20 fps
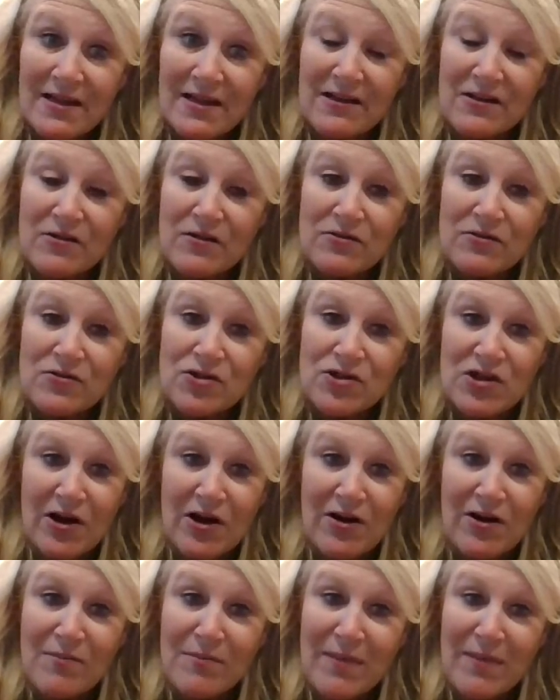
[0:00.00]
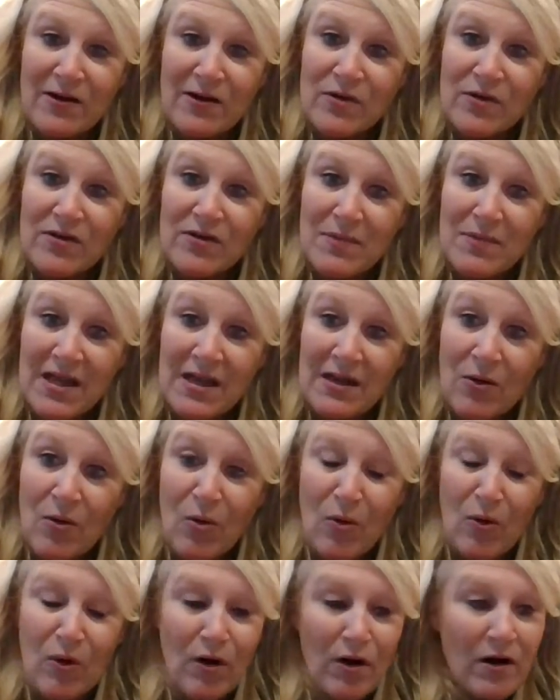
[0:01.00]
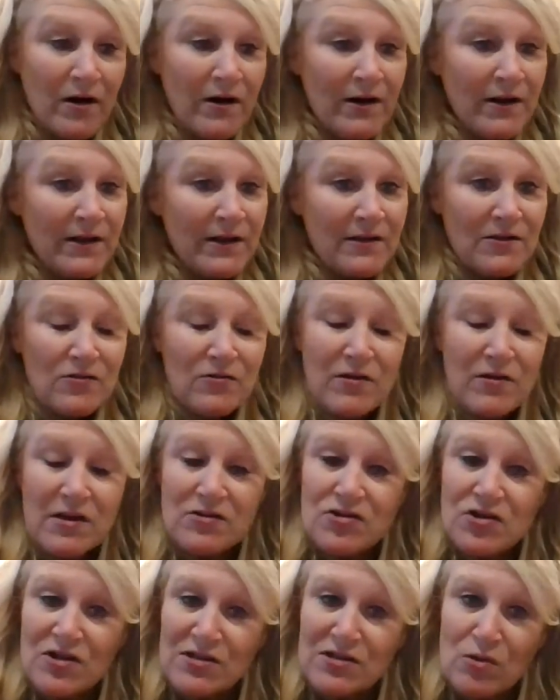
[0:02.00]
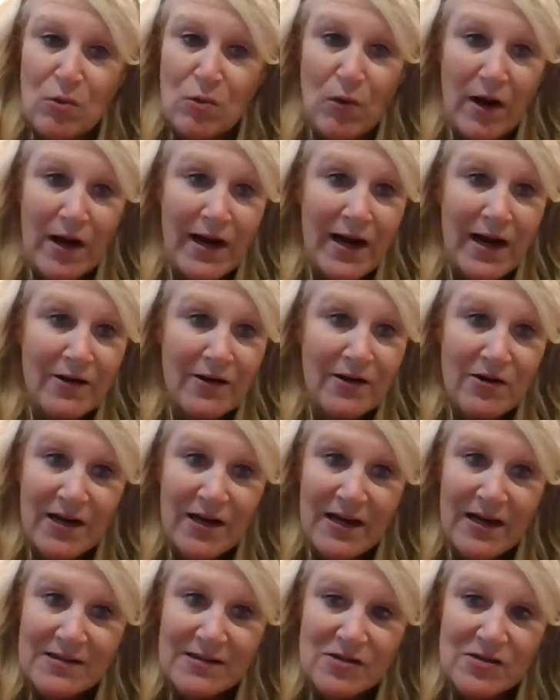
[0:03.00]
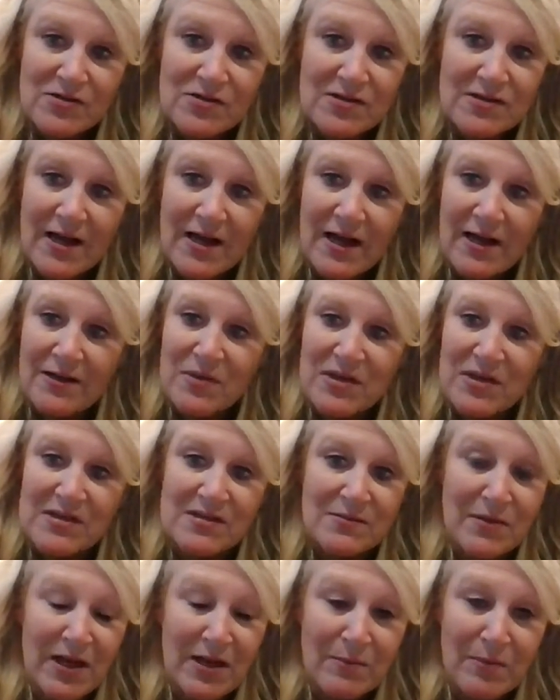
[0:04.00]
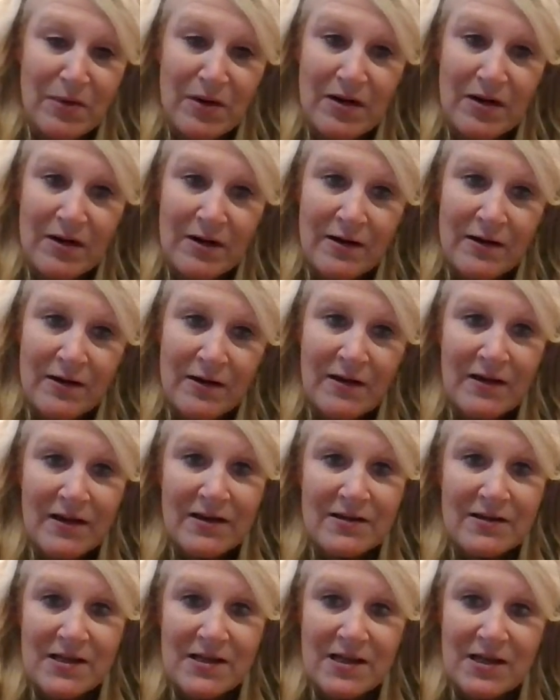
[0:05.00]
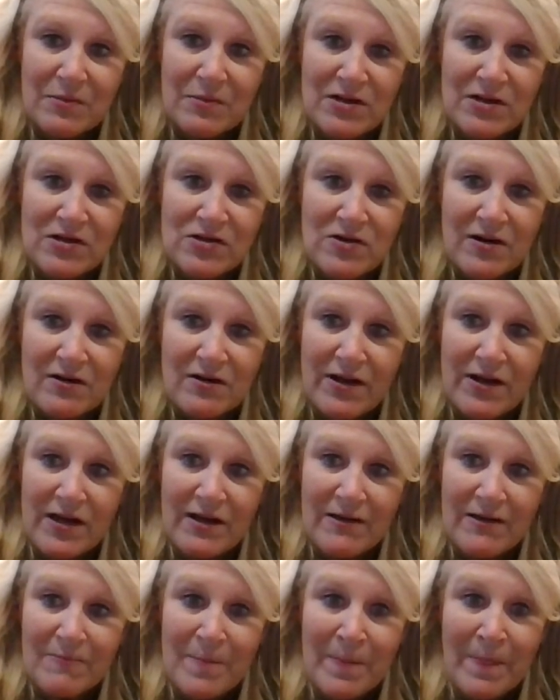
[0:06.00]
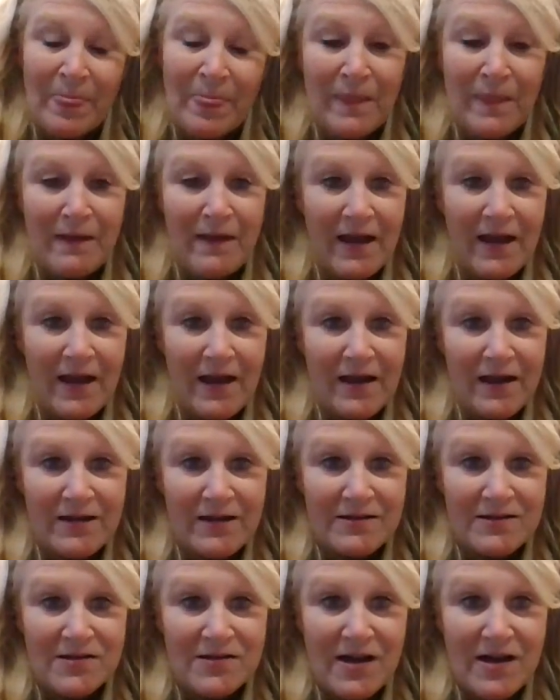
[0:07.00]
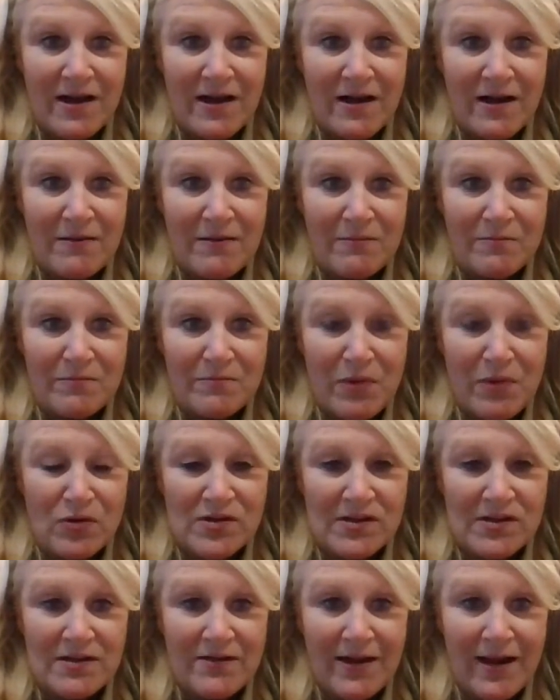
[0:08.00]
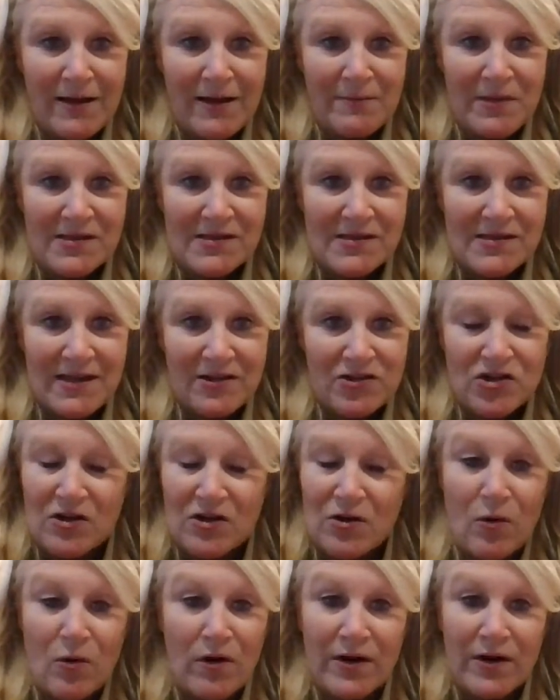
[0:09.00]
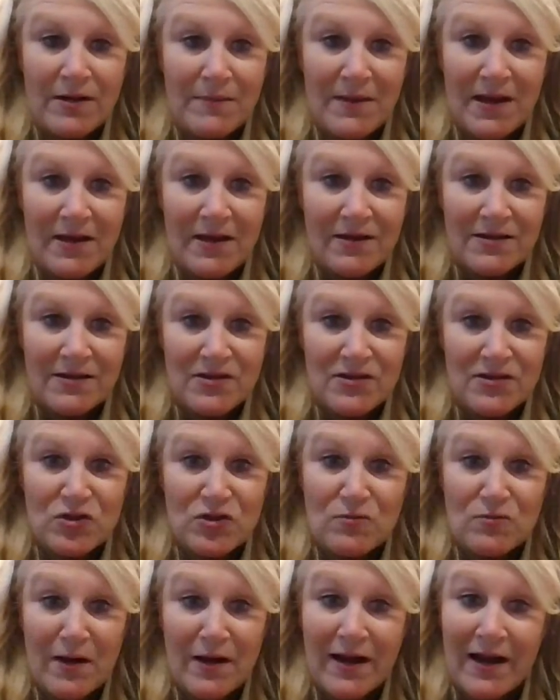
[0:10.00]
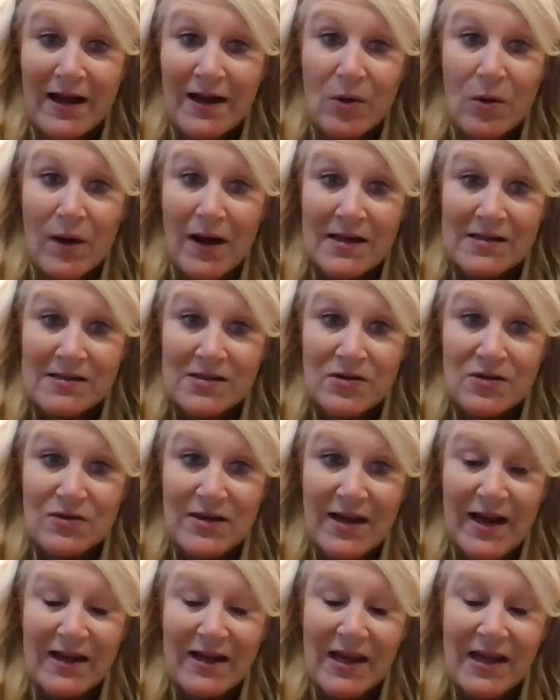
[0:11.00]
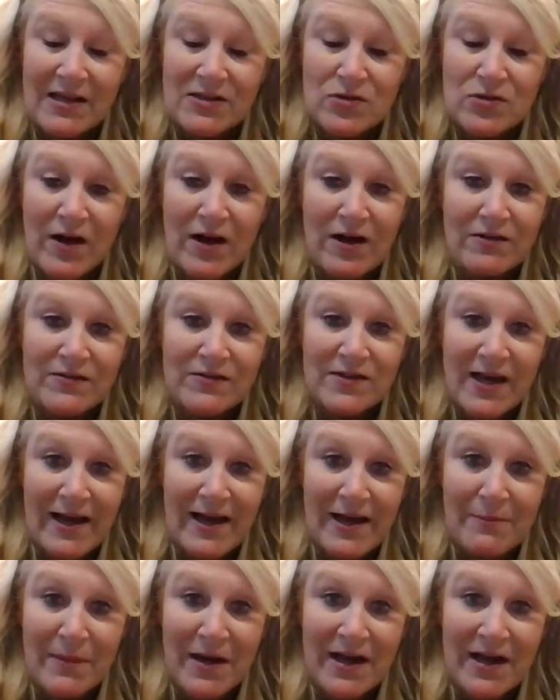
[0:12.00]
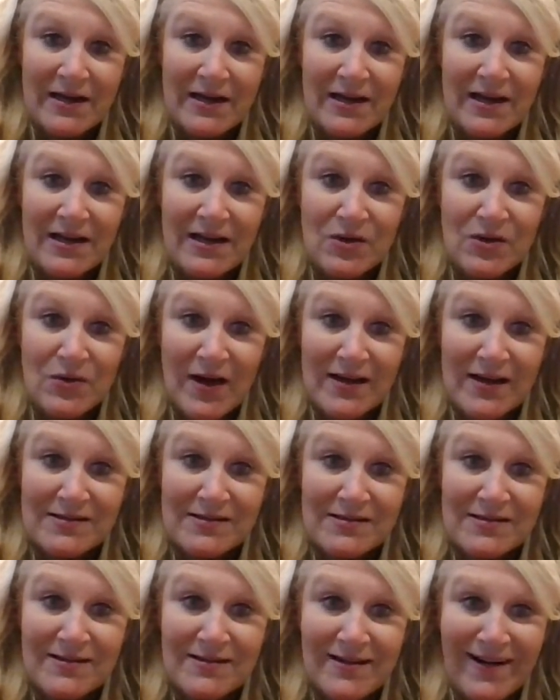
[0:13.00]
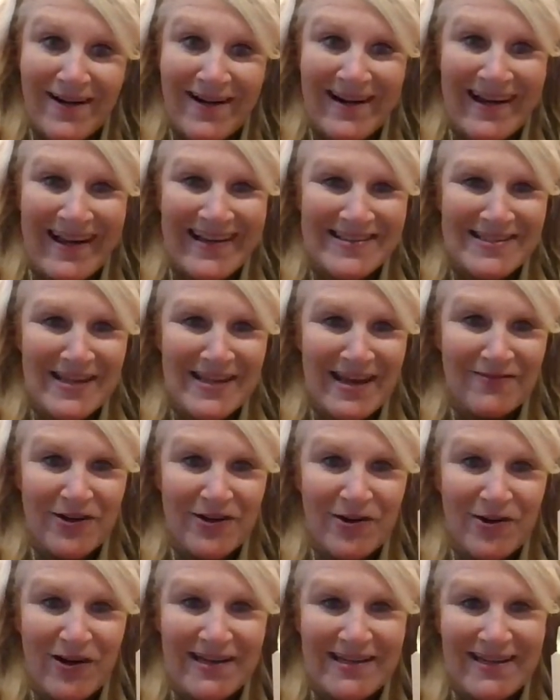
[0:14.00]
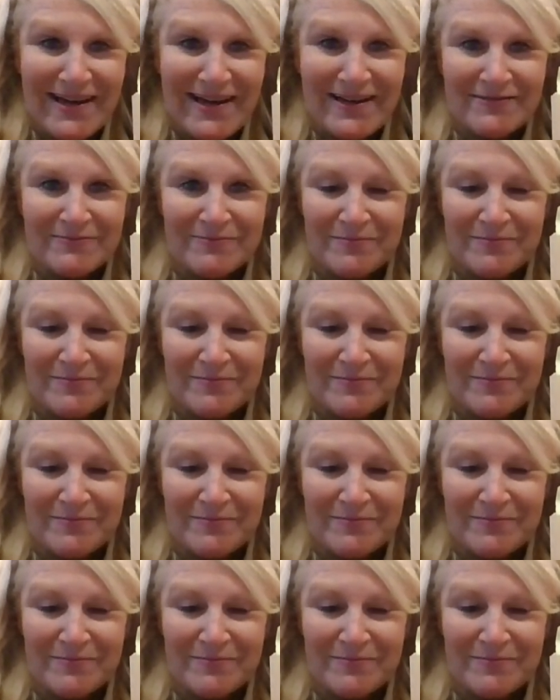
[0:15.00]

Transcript: And you can share it back with me, or you can just write out your answers on a piece of paper and take a picture of it and post it in the comments section, or email it to tuma@owasso.k12.mi.us. All right, guys, have a great day.